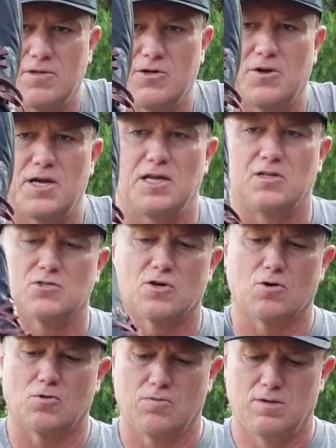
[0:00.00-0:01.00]
the green
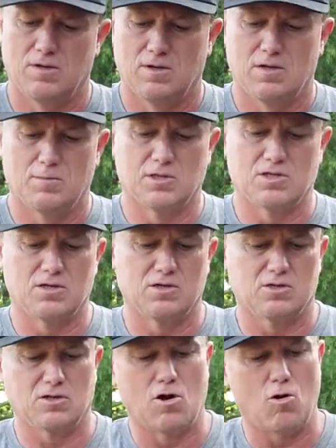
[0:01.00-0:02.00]
insole, but
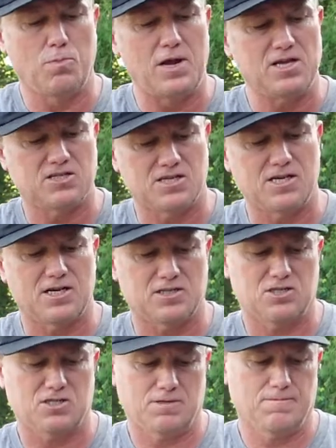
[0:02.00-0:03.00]
the Lone Peak
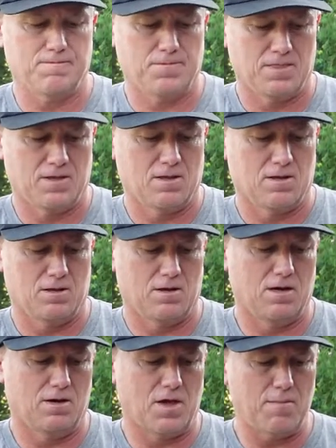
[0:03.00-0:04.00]
6,
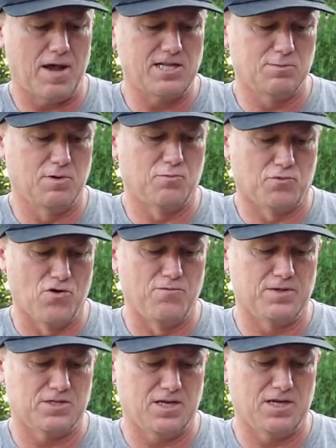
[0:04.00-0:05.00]
they made some
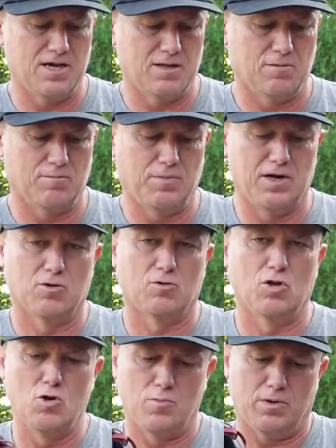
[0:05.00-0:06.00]
improvements to it. Bigger
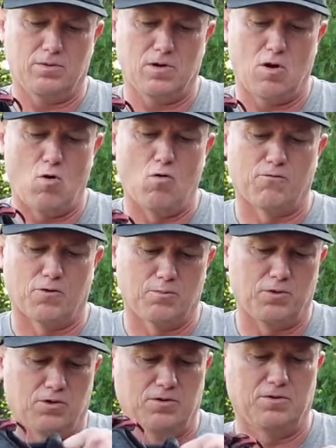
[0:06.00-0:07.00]
loop hole for
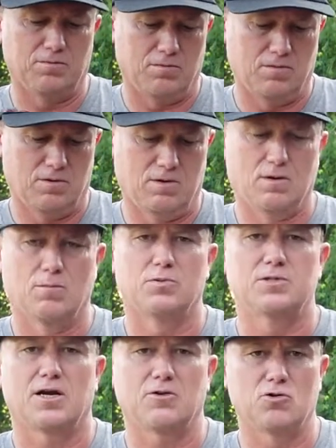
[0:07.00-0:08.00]

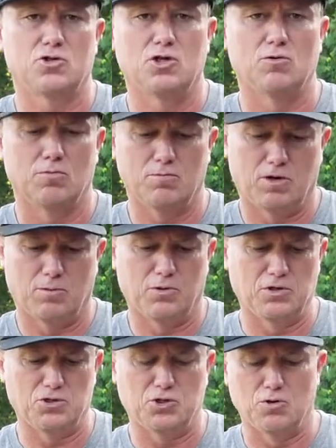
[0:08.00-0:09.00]
protecting your shoe or
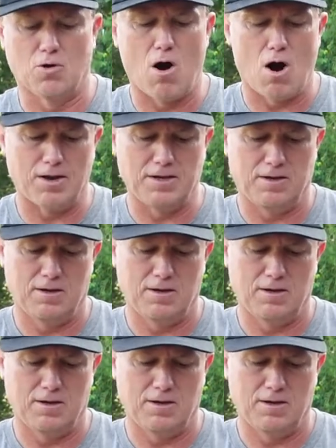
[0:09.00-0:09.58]
putting your shoe on.